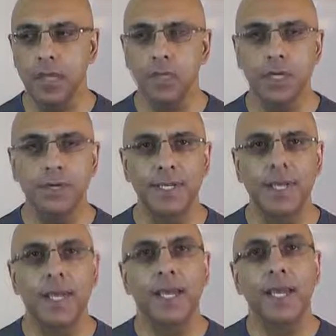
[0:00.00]
So
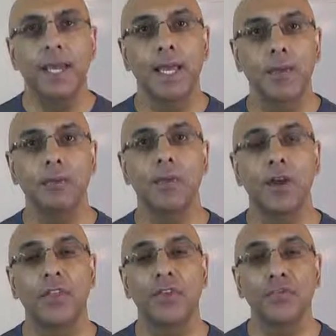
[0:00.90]
here are my
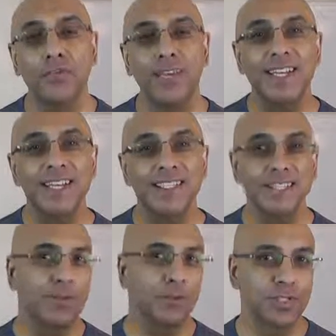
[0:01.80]
three
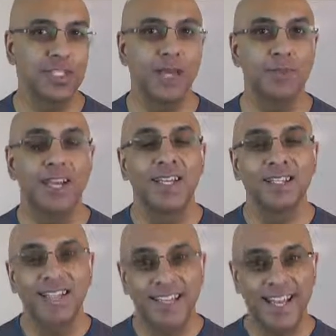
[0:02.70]
simple steps
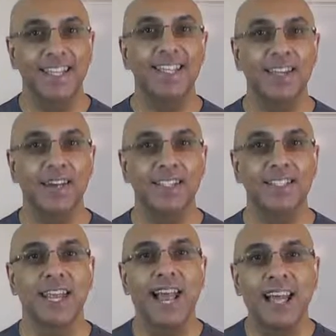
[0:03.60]
to getting
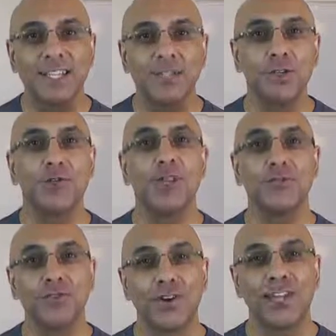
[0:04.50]
aligned and doing it
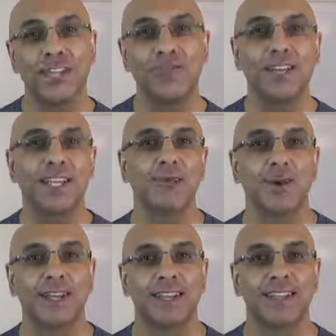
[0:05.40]
really, really
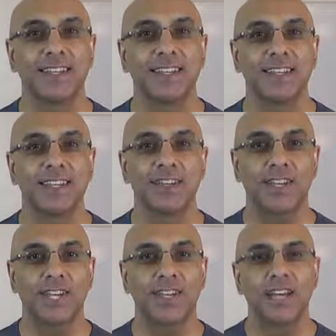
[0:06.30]
quickly.
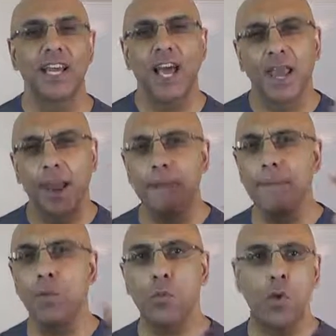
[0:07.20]
Okay,
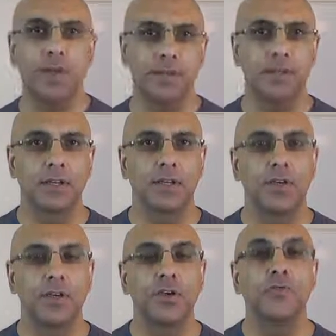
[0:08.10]
number one,
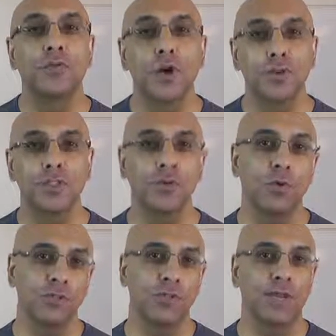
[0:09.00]
you've got to
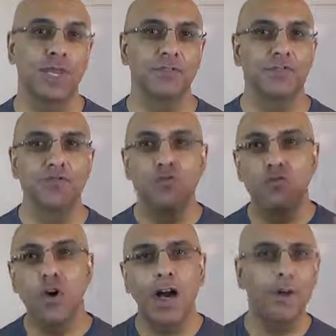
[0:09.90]
watch your beliefs.
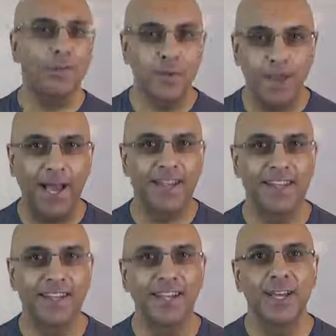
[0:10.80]
Right off the bat
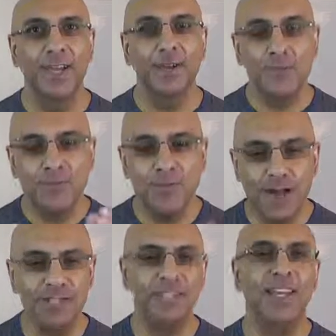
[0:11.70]
here, you
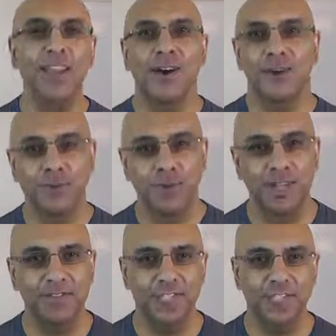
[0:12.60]
must align your
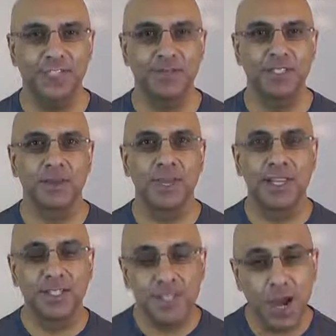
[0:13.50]
belief systems to be
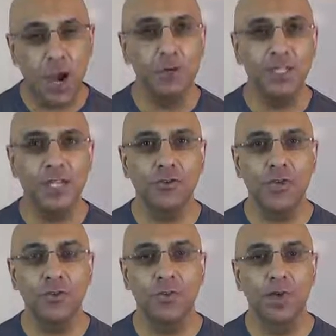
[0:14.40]
in total
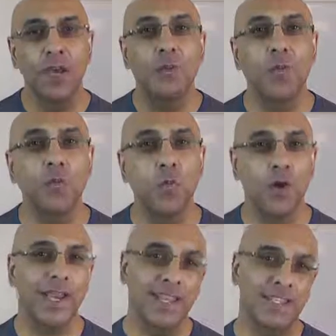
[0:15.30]
agreement with what
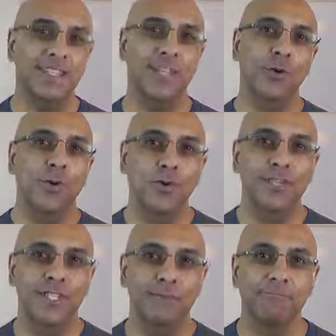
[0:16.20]
it is that you're
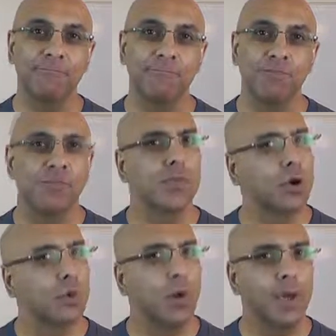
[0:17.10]
wanting.
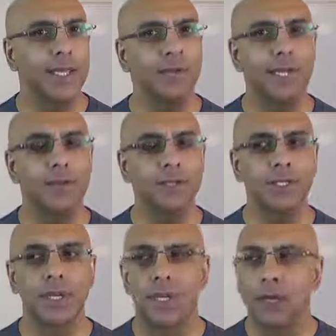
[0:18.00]
Why, you may ask?
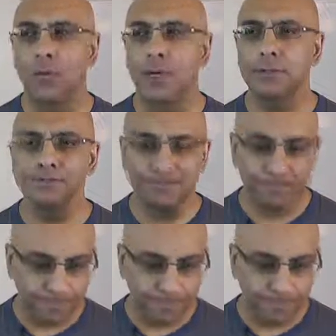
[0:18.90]
Well,